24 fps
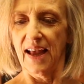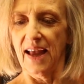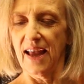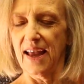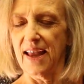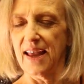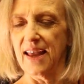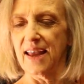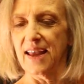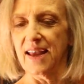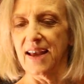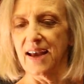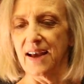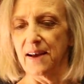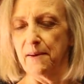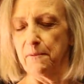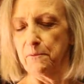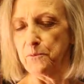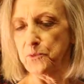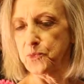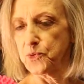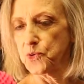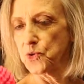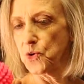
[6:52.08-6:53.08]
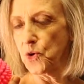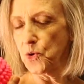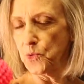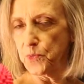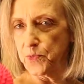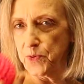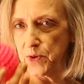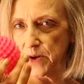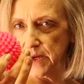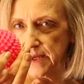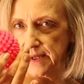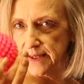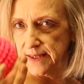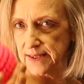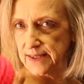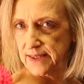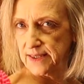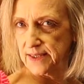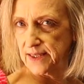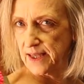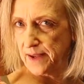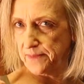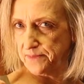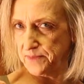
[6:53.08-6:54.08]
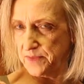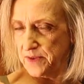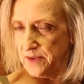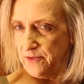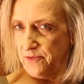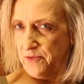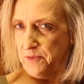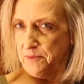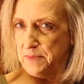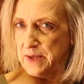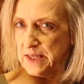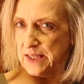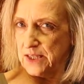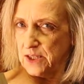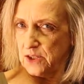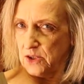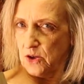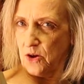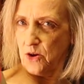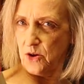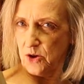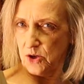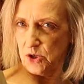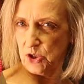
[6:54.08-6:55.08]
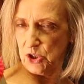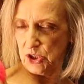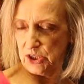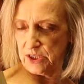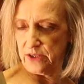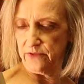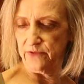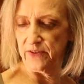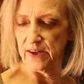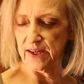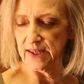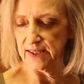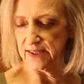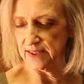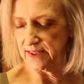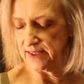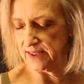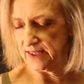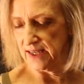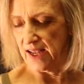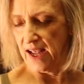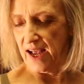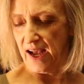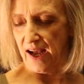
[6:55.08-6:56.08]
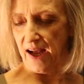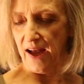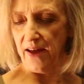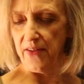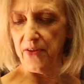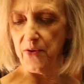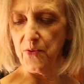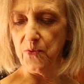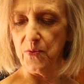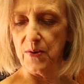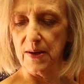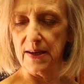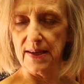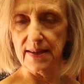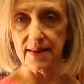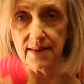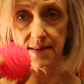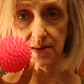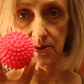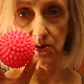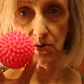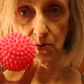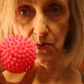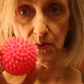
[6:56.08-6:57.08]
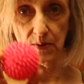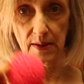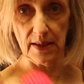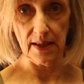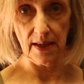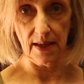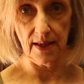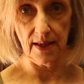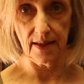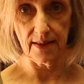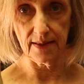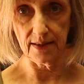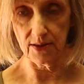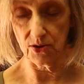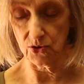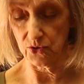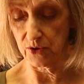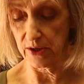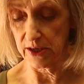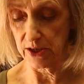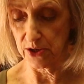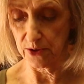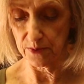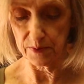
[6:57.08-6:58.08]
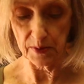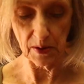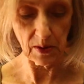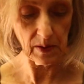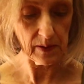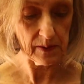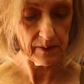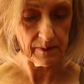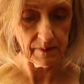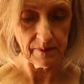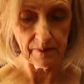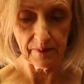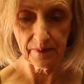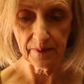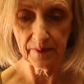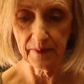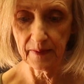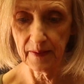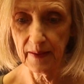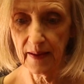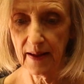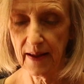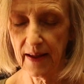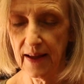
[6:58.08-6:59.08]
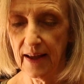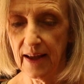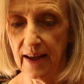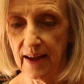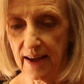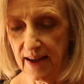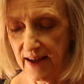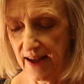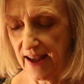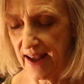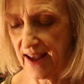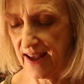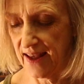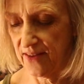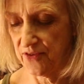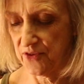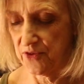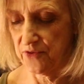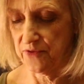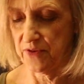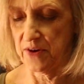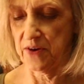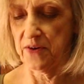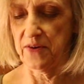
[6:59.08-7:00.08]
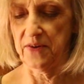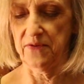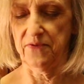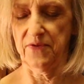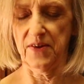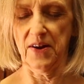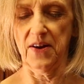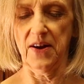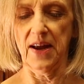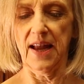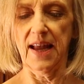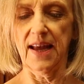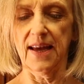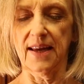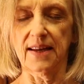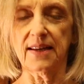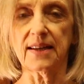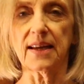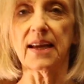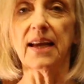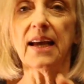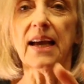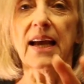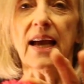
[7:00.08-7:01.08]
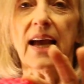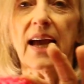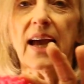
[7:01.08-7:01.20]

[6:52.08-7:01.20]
a proprioceptive massage device, otherwise known as a dryer ball, and they're very, very handy.